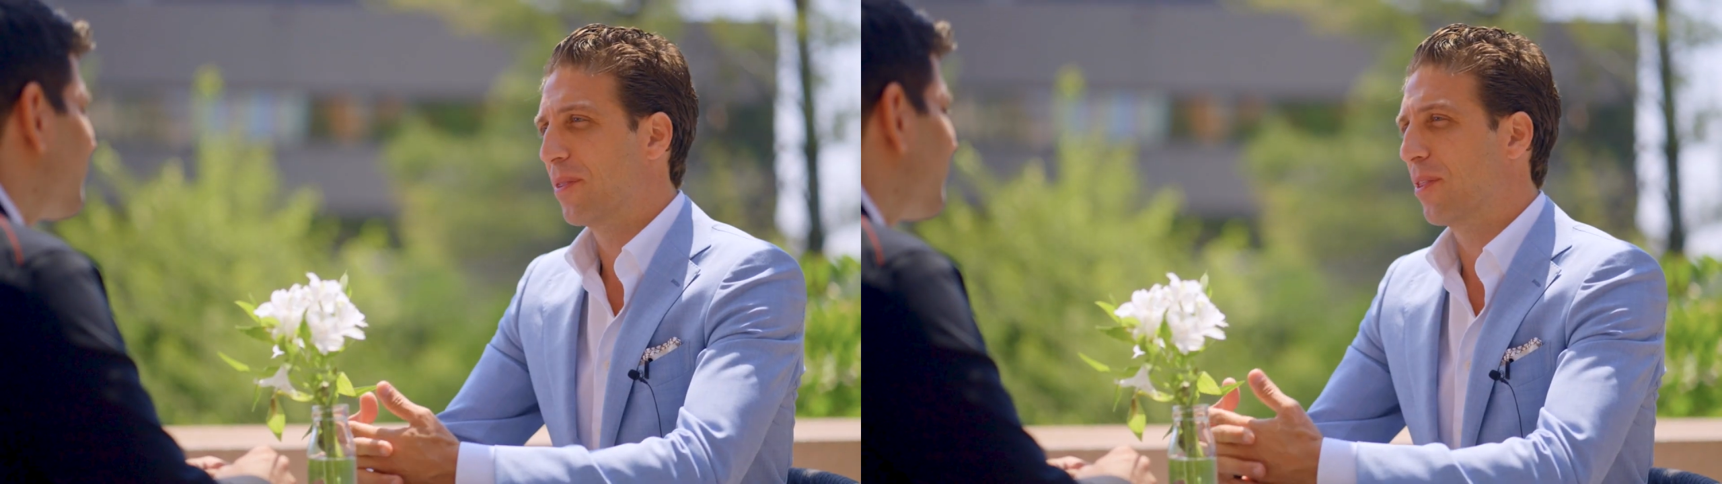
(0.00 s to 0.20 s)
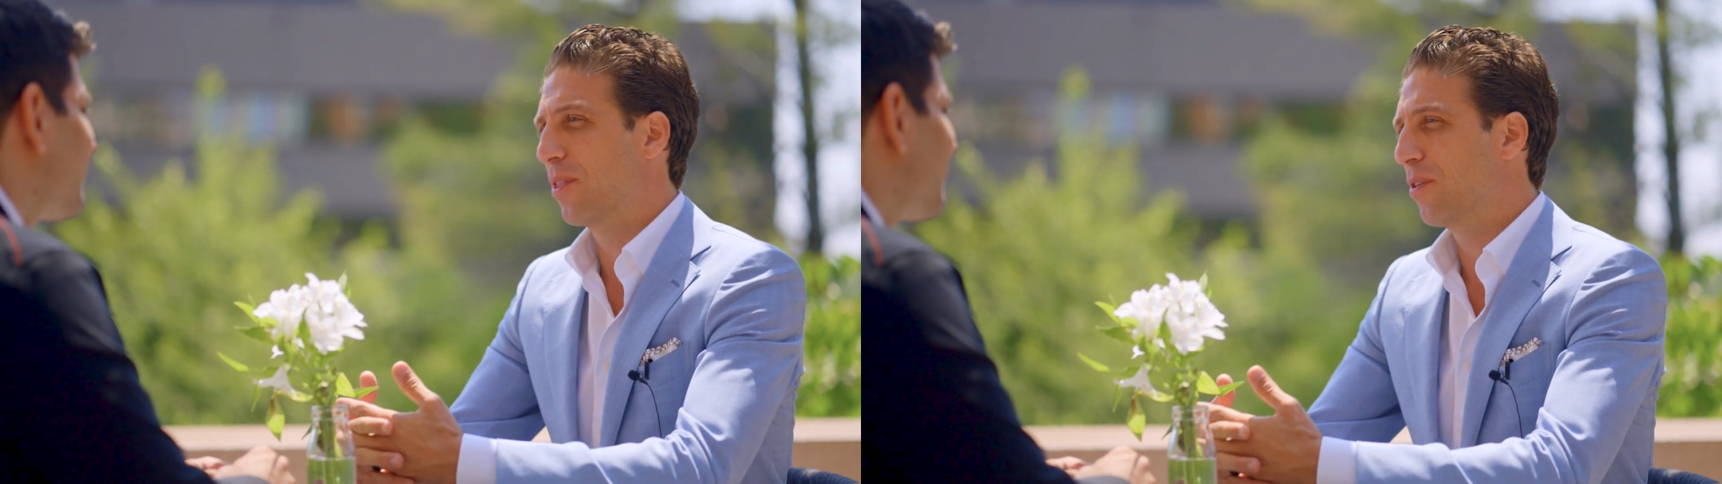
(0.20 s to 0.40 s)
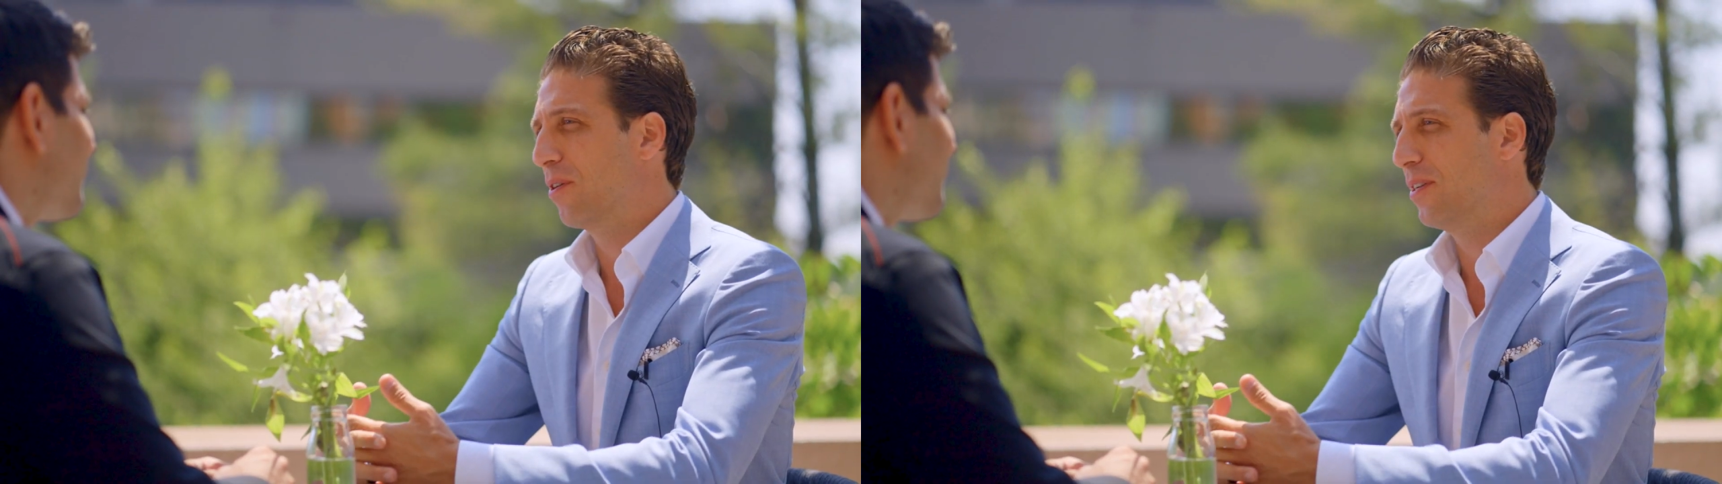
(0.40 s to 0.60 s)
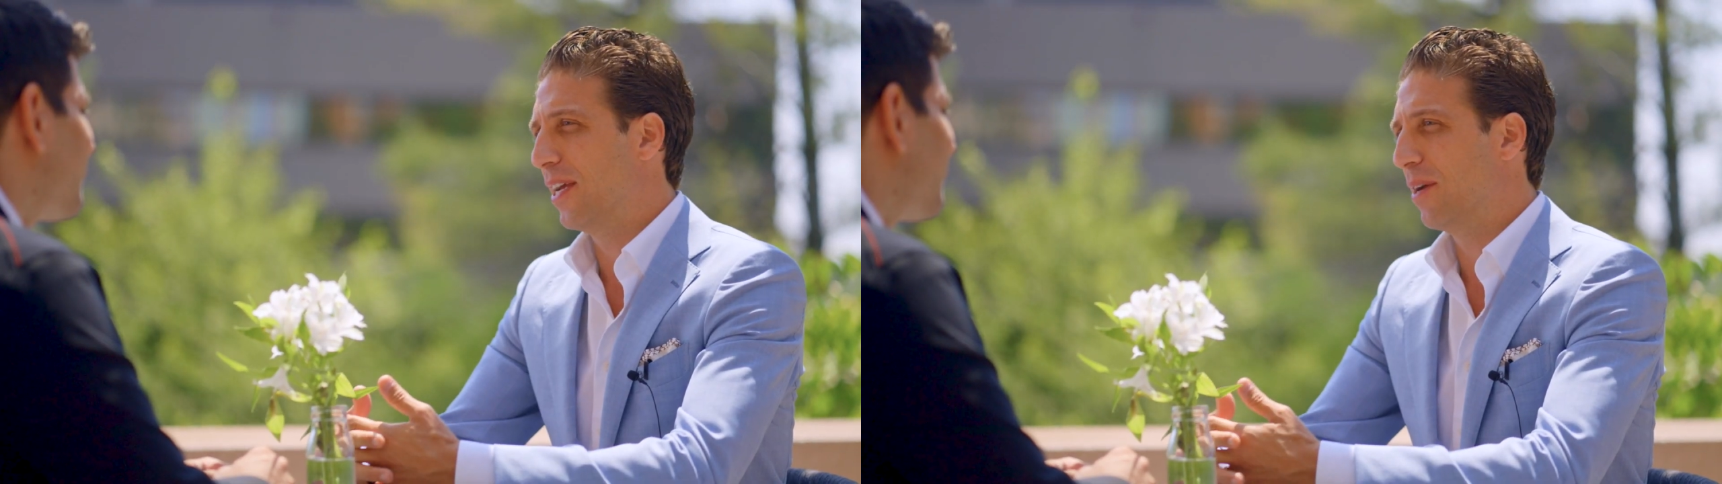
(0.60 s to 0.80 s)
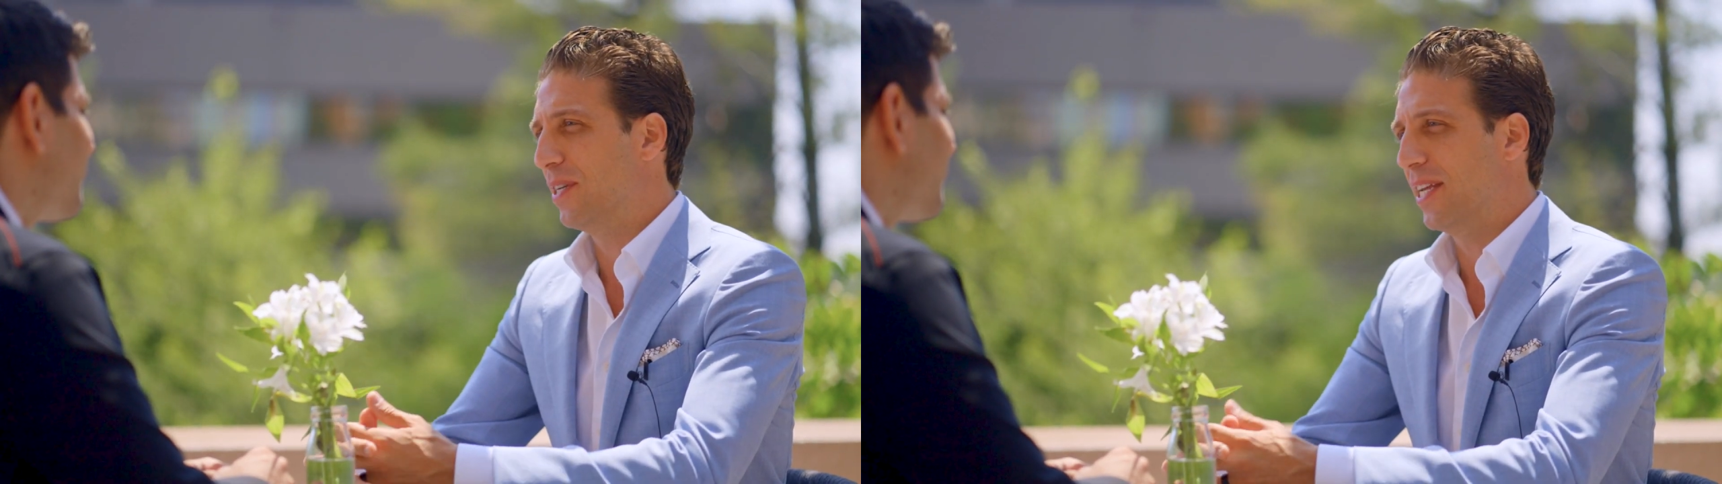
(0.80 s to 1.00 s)
The third
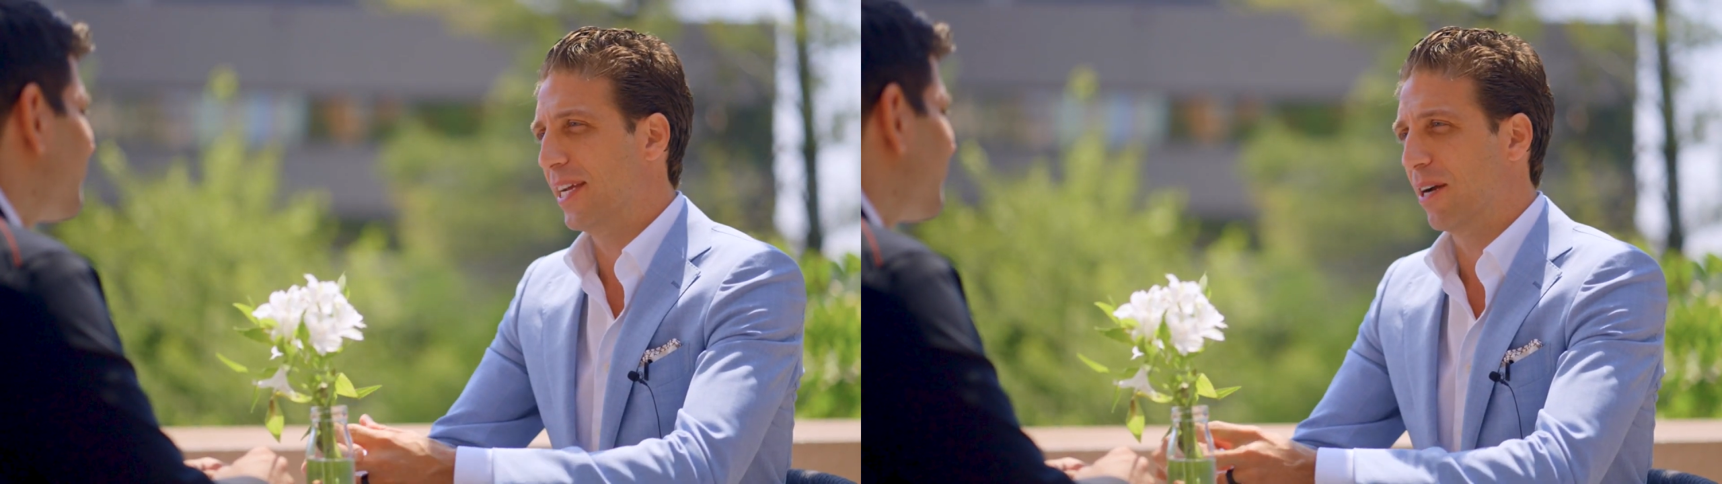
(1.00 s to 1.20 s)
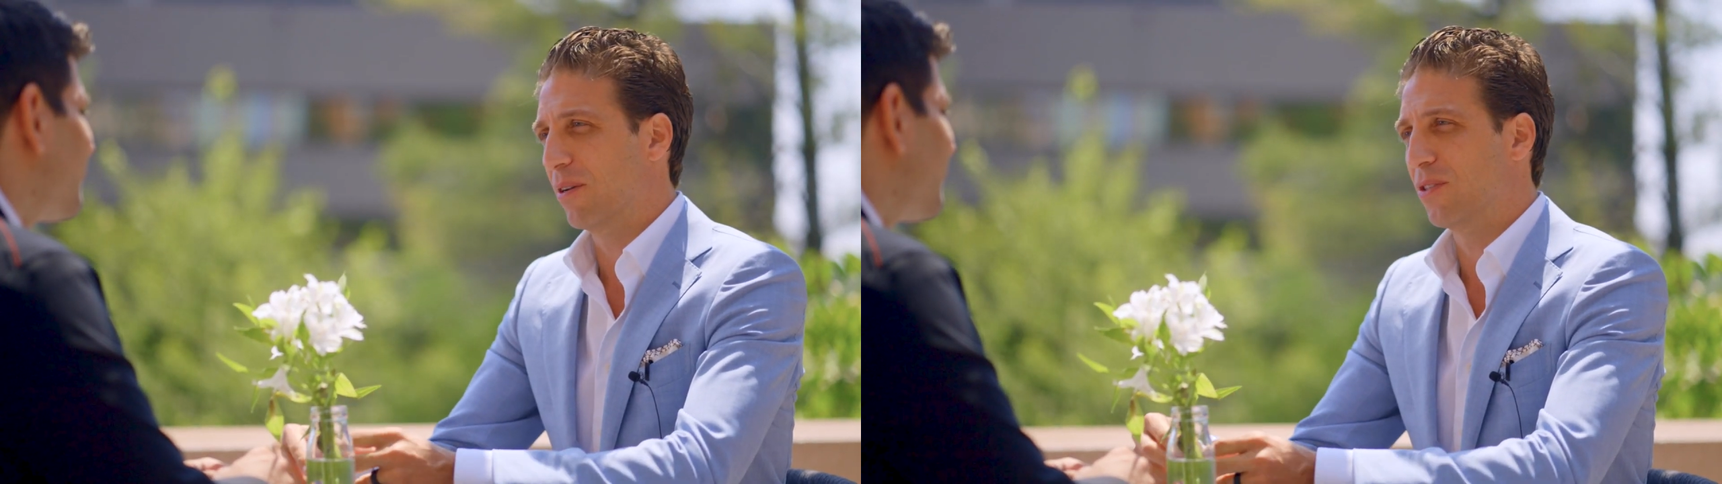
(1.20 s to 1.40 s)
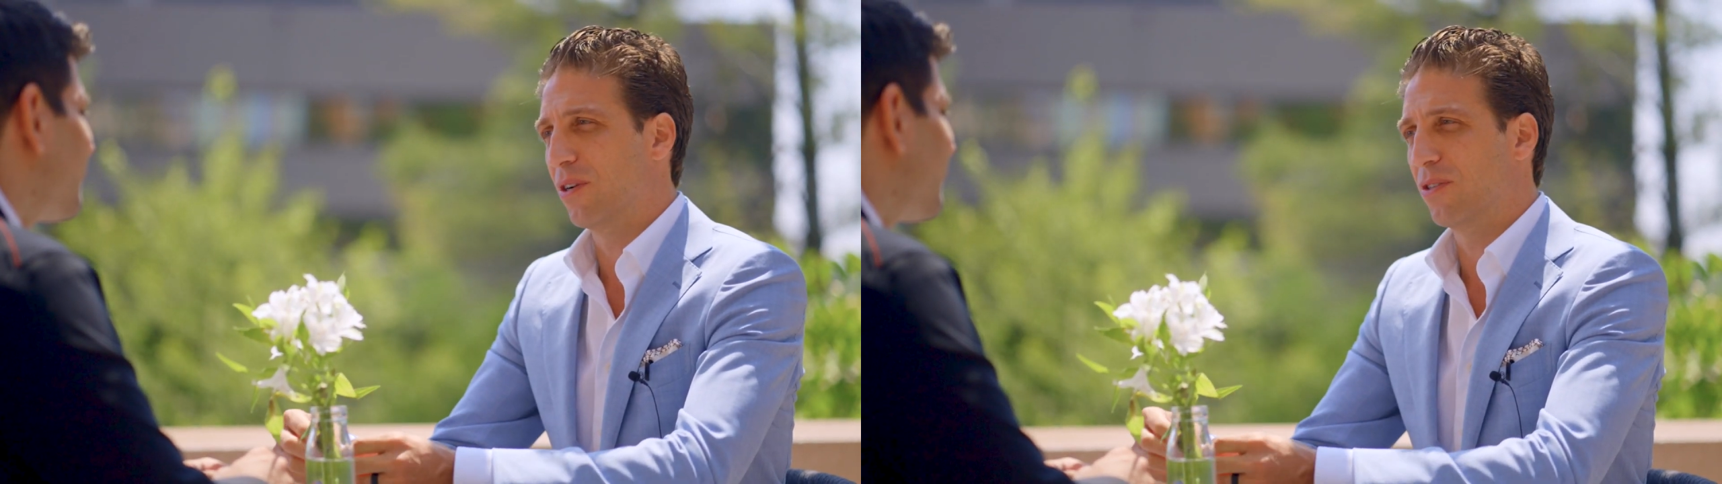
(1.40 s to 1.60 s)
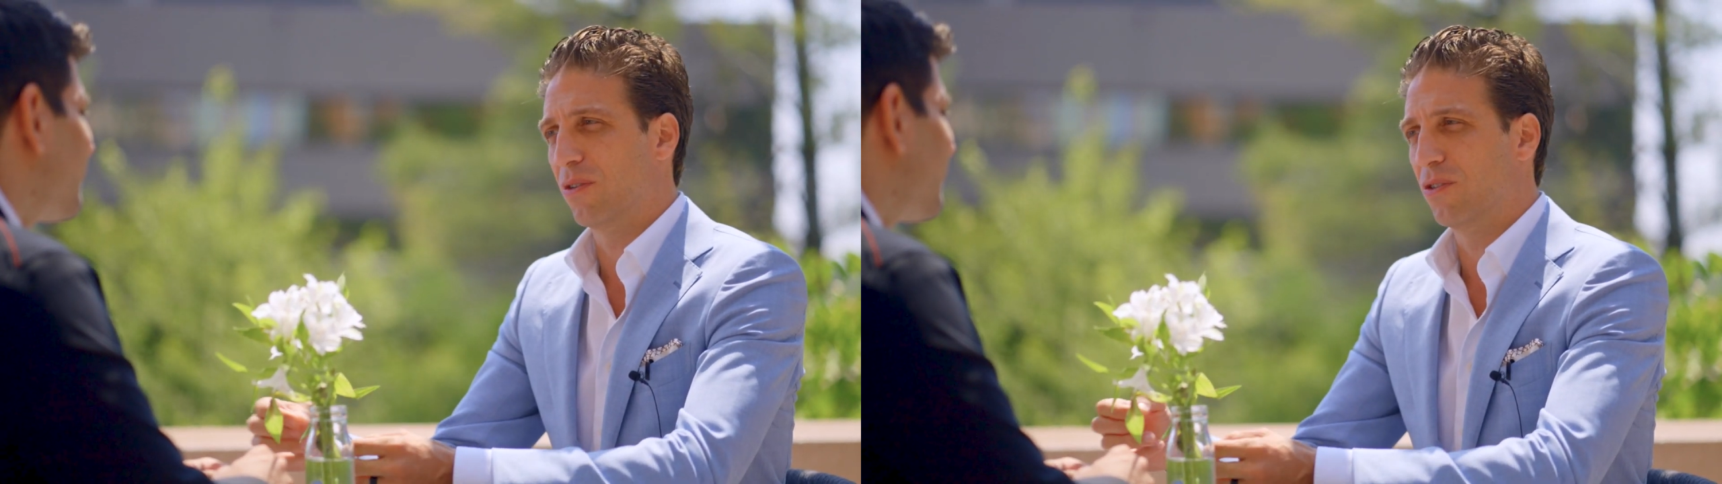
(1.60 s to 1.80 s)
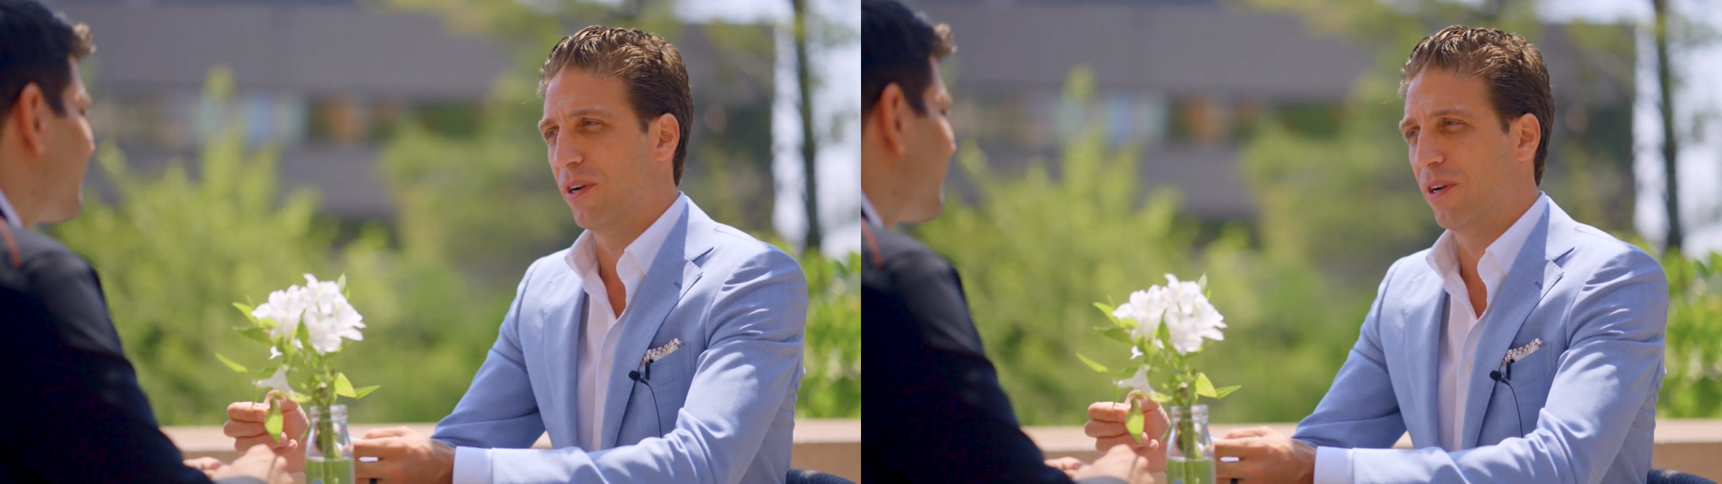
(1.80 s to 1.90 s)
day, we take out a surgical